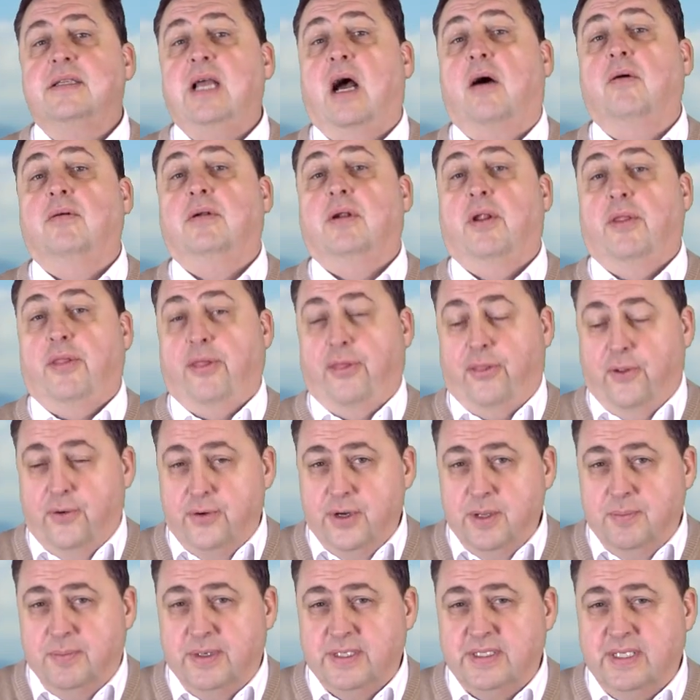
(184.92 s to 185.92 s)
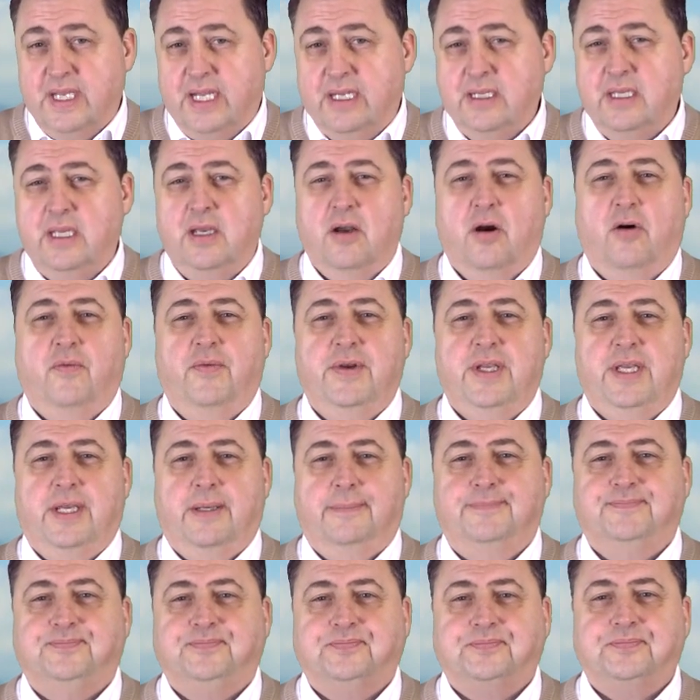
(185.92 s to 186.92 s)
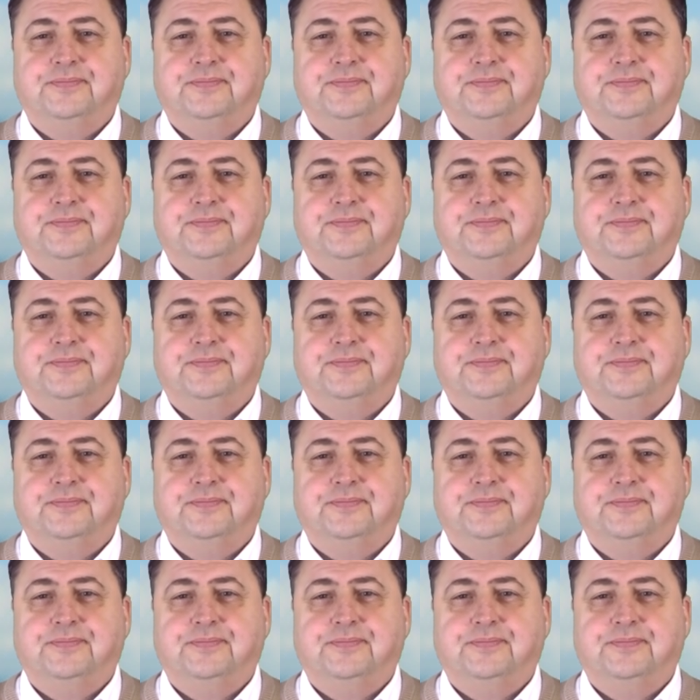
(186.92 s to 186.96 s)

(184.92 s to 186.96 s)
down 30% year over year.